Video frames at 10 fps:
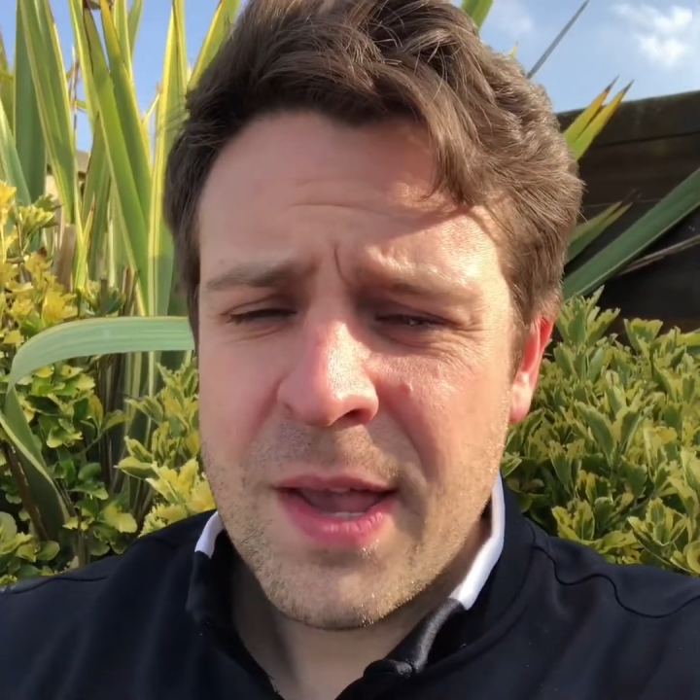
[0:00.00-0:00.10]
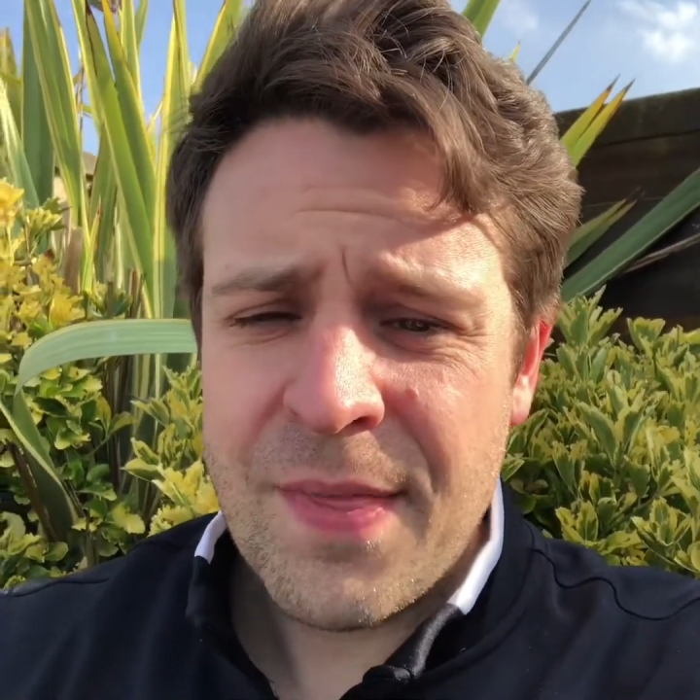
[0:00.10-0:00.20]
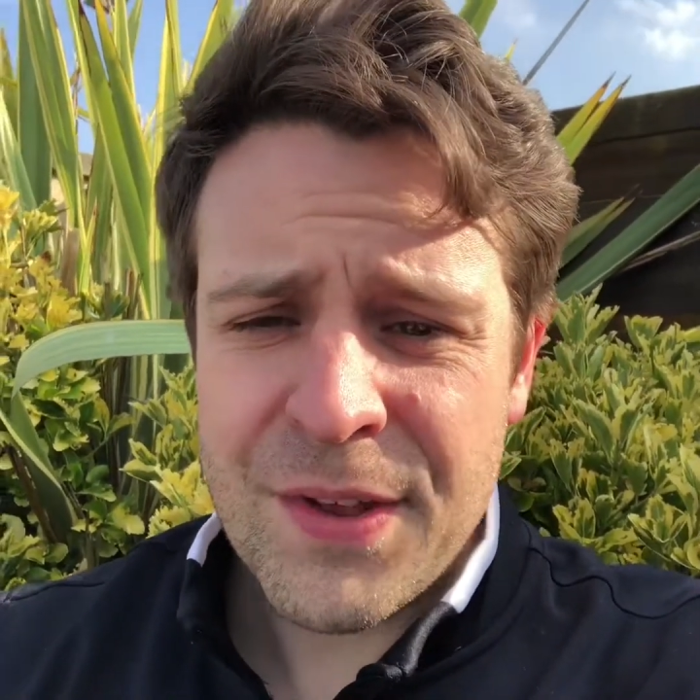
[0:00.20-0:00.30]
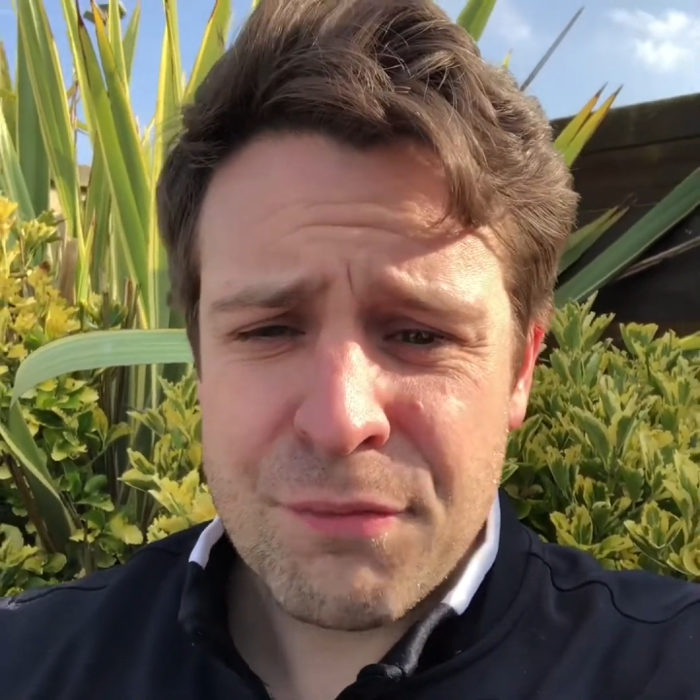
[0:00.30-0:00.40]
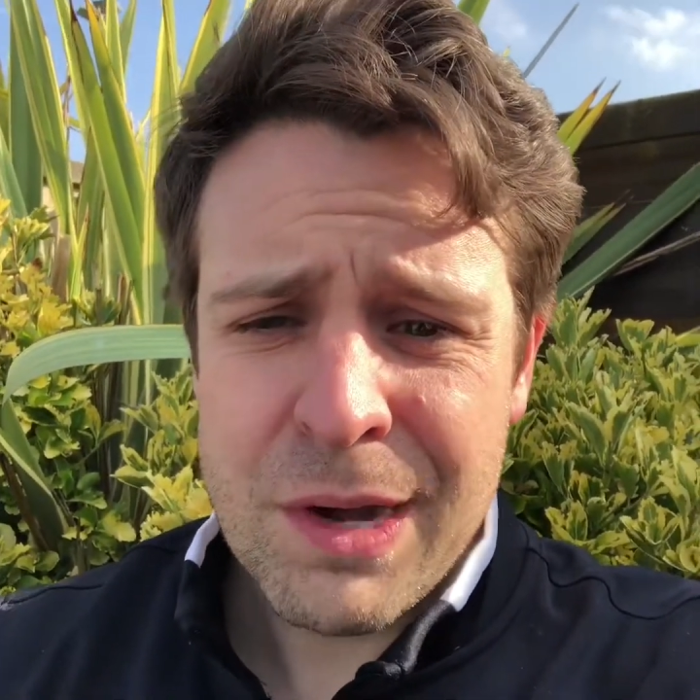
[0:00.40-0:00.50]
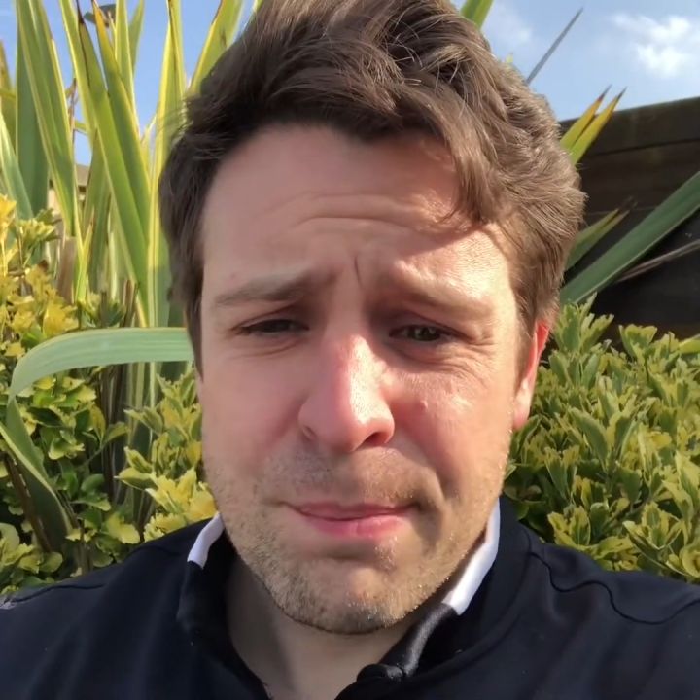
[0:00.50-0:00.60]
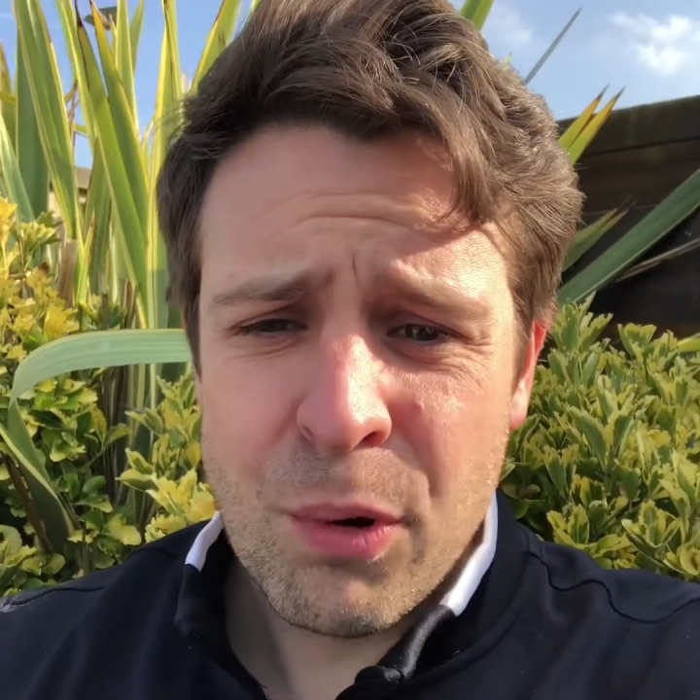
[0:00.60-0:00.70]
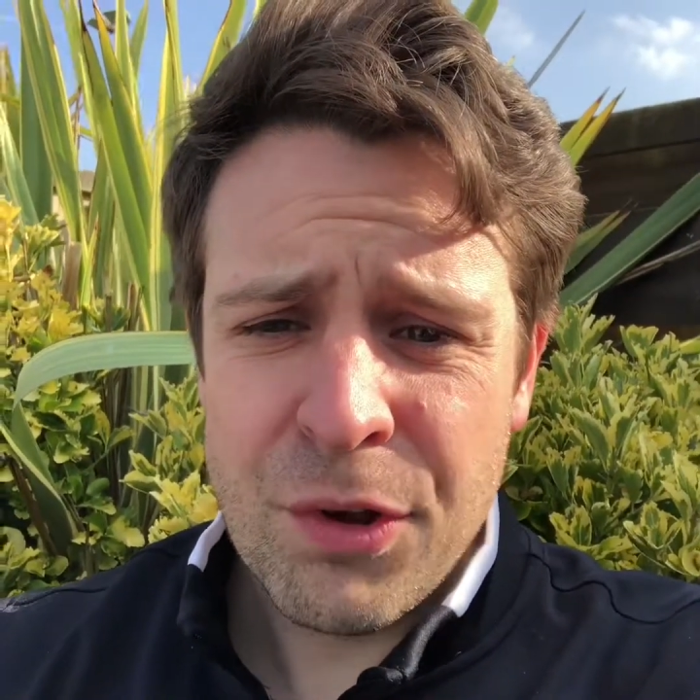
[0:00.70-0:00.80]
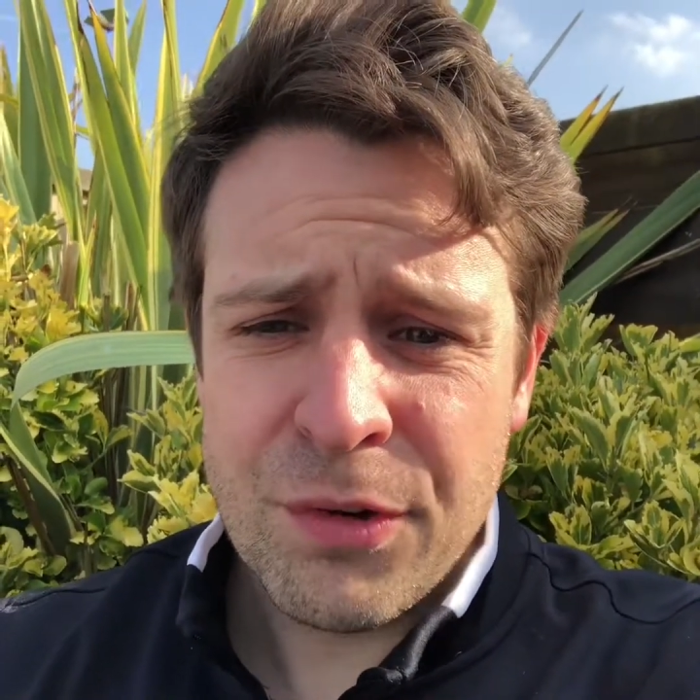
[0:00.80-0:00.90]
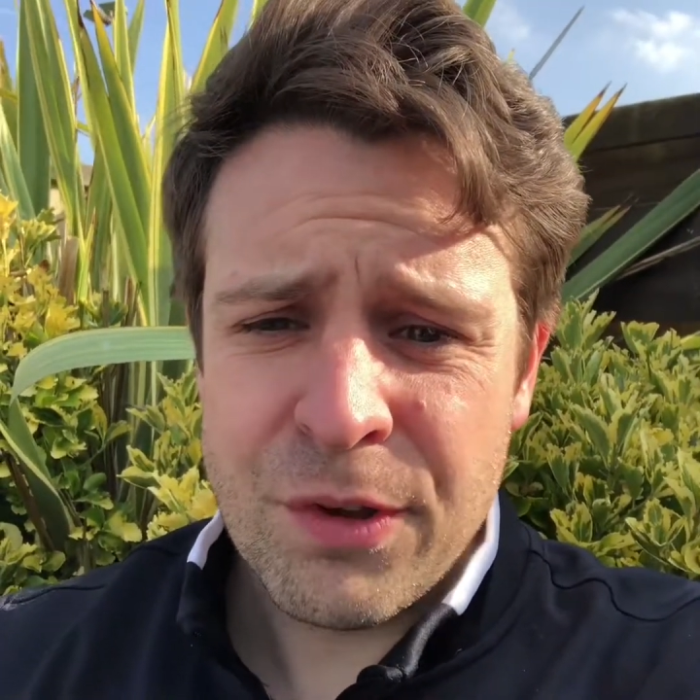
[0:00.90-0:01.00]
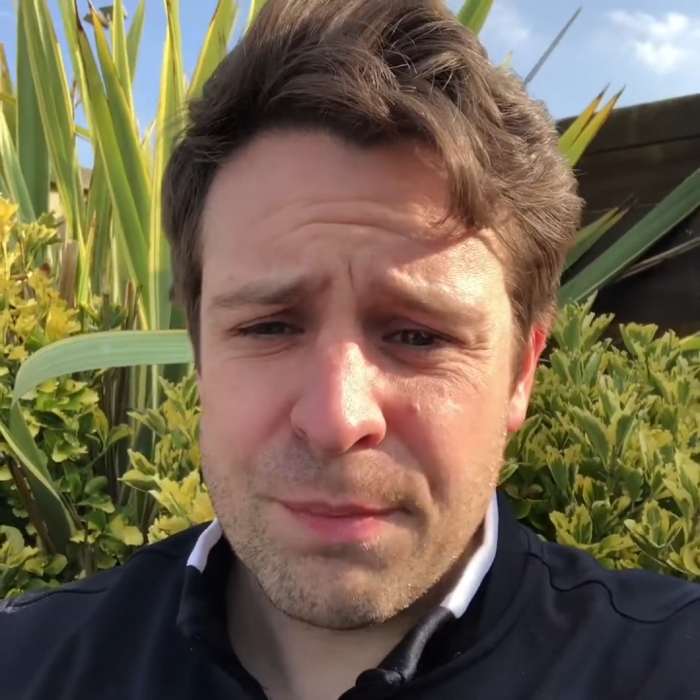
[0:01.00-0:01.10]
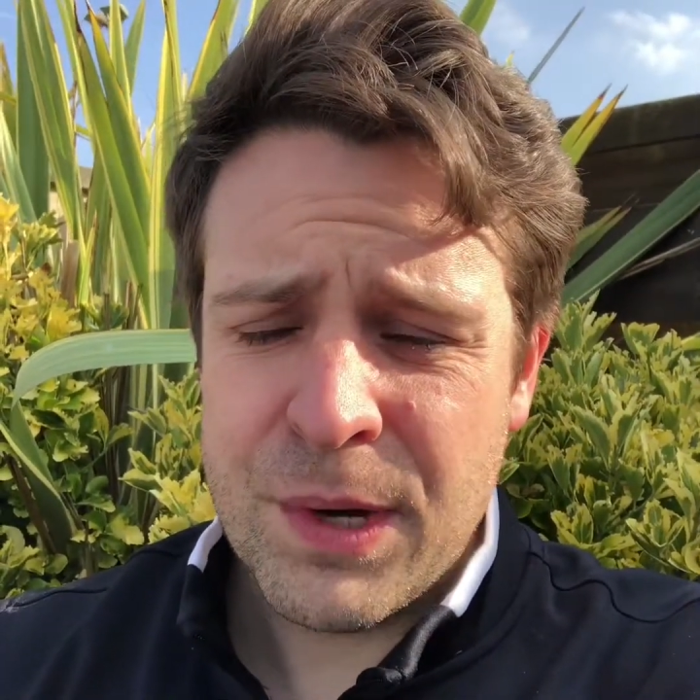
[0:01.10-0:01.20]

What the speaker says: And that's really important to us,